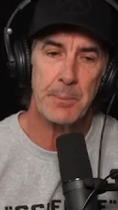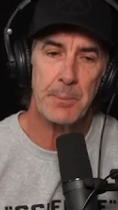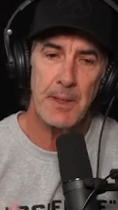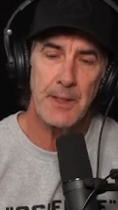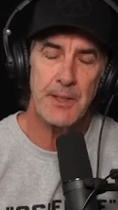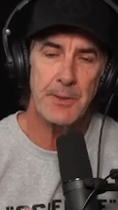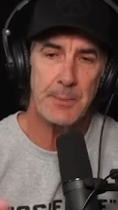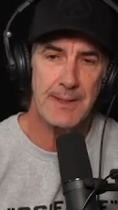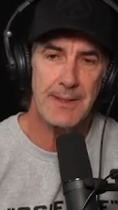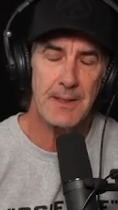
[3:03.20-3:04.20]

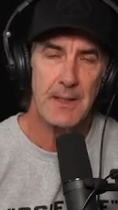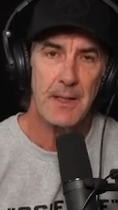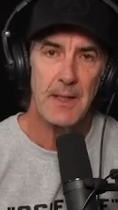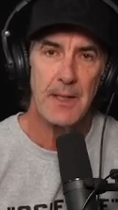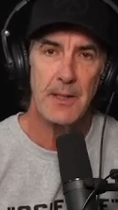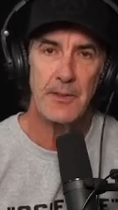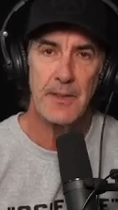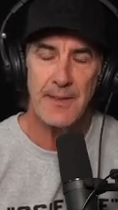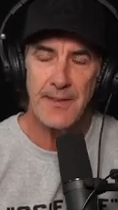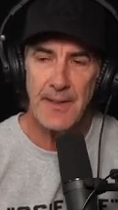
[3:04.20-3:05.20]
Punishment is
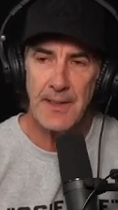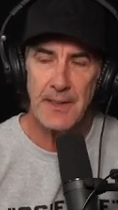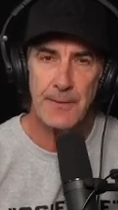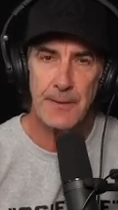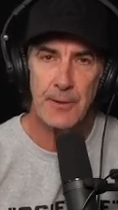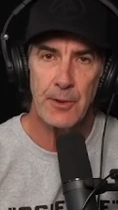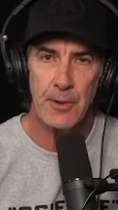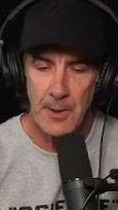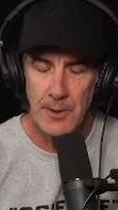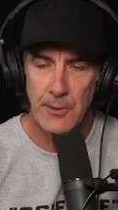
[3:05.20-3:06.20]
the scientific
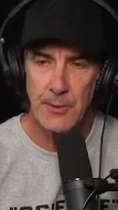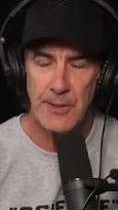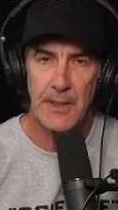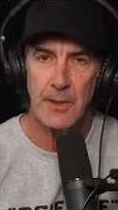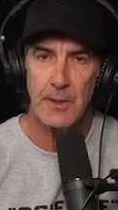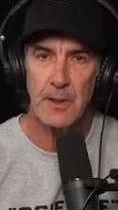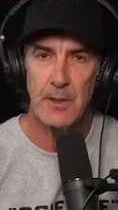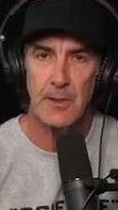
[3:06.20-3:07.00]
term under Skinner.